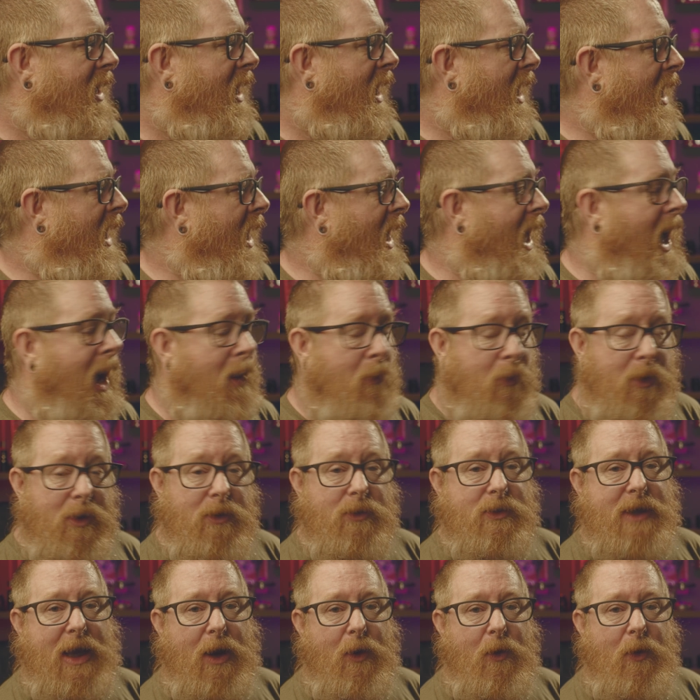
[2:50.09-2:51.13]
I will
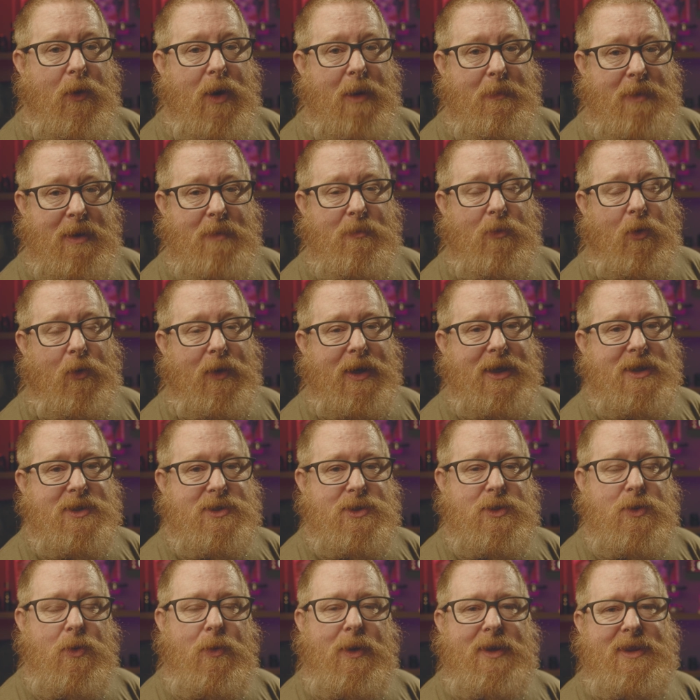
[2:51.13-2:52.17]
go a bit more
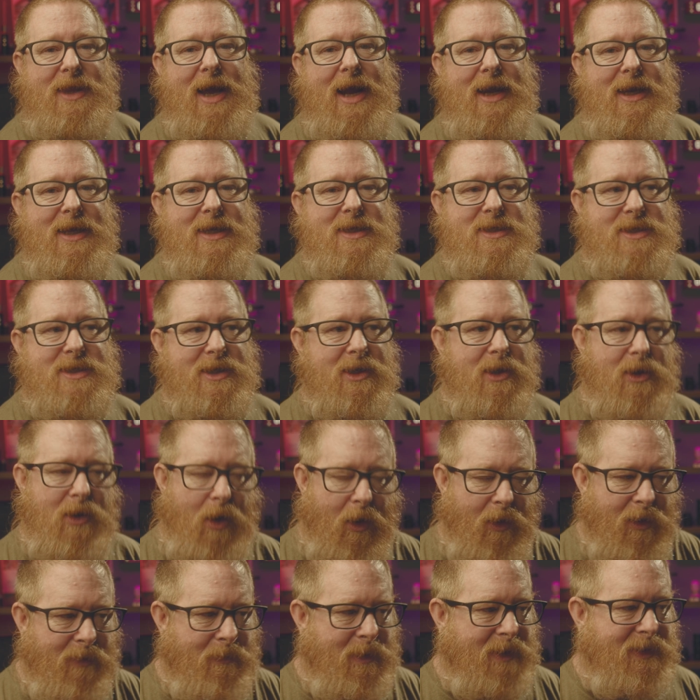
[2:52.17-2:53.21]
into what that is and
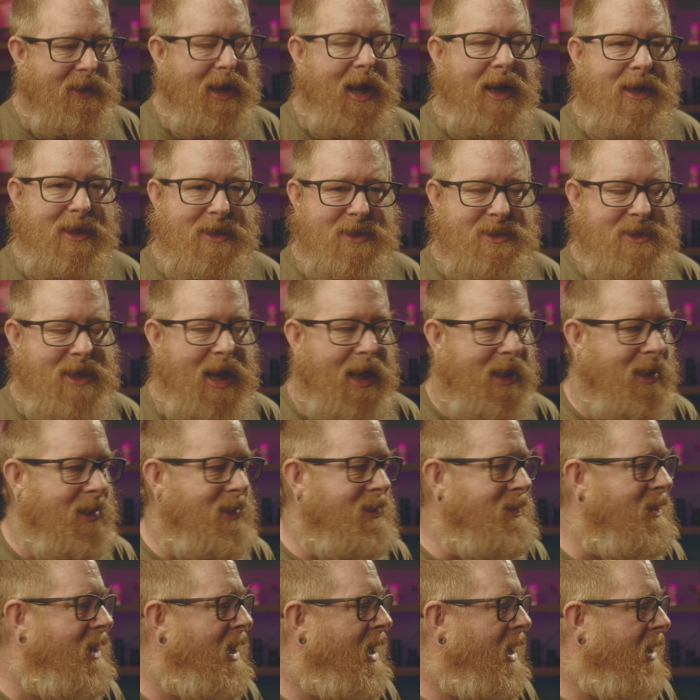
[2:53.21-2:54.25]
all about that in a
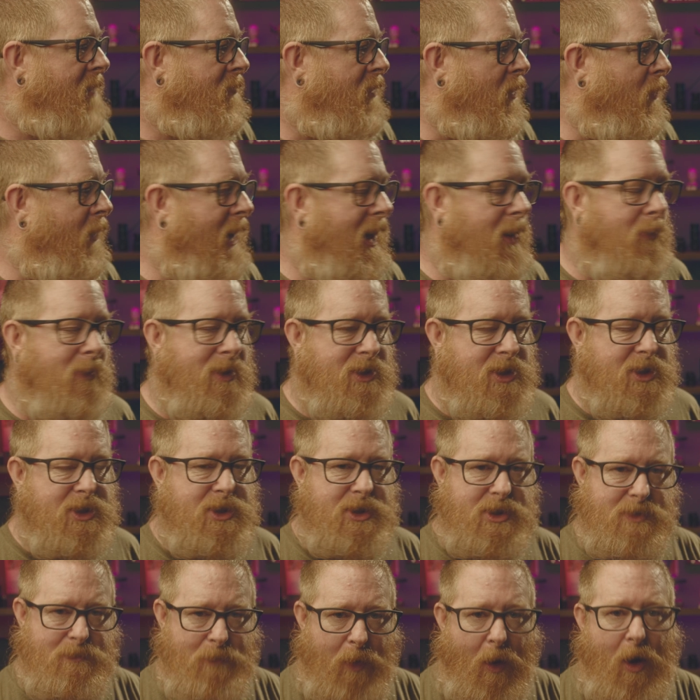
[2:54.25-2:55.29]
second, but why don't we
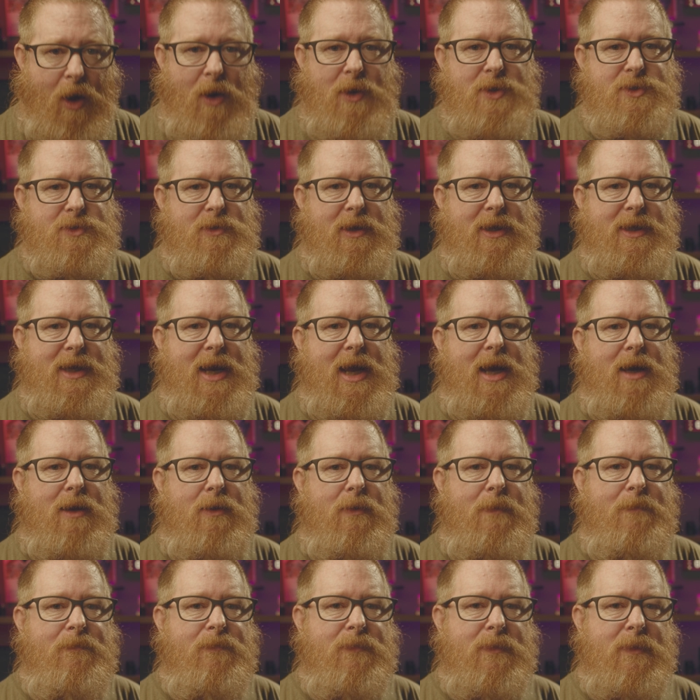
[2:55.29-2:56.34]
just pause right
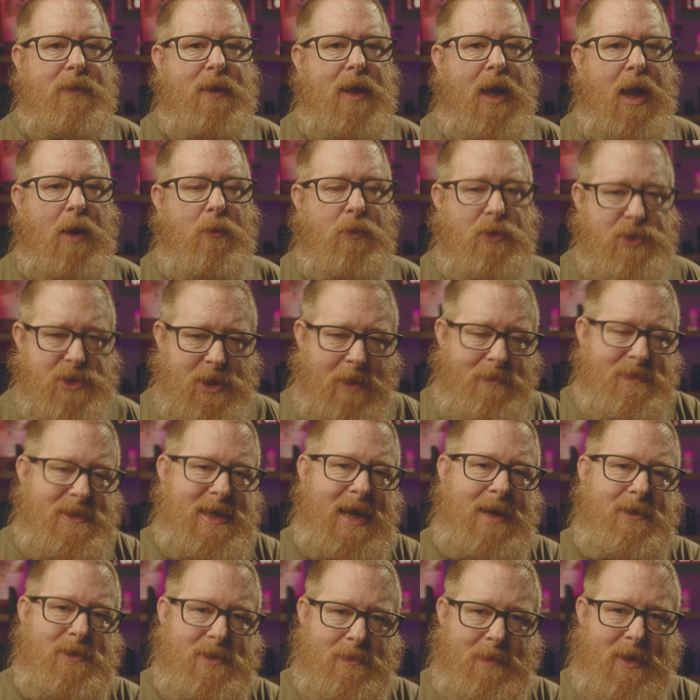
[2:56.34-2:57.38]
now. We'll jump
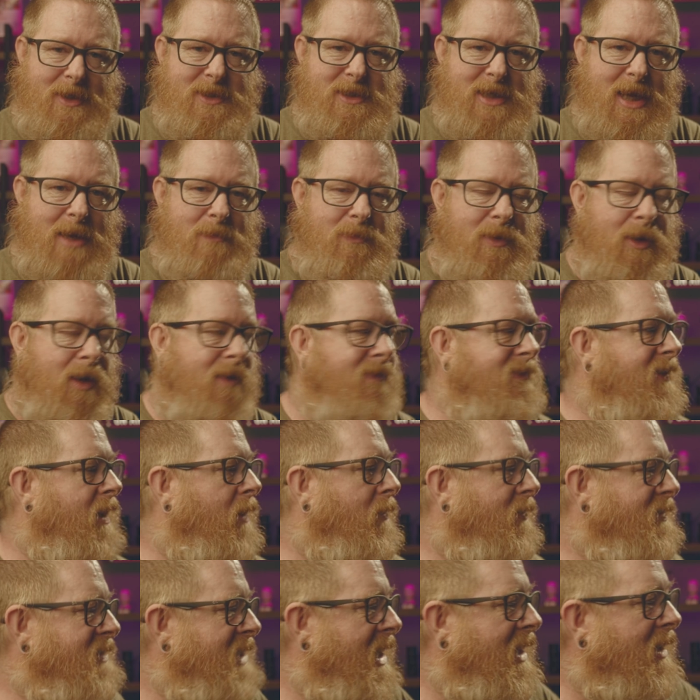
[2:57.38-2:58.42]
down to my table over there.
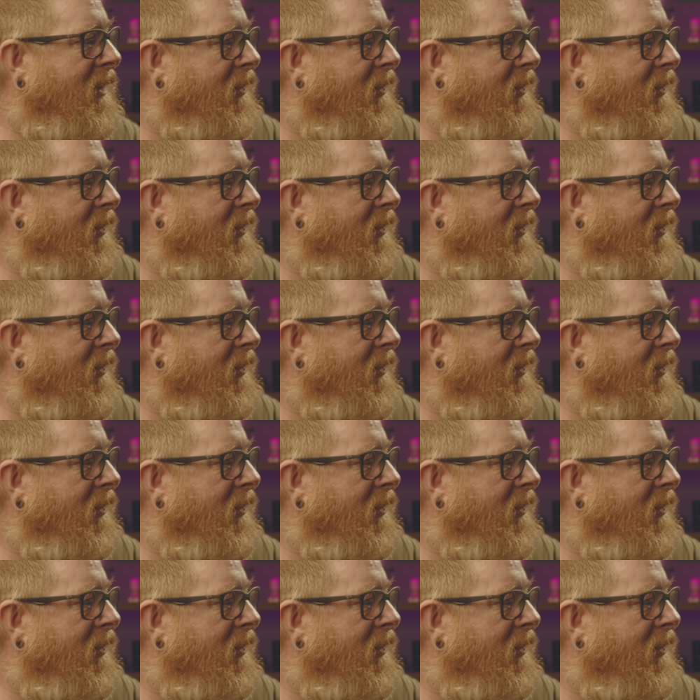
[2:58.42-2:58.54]
We'll take a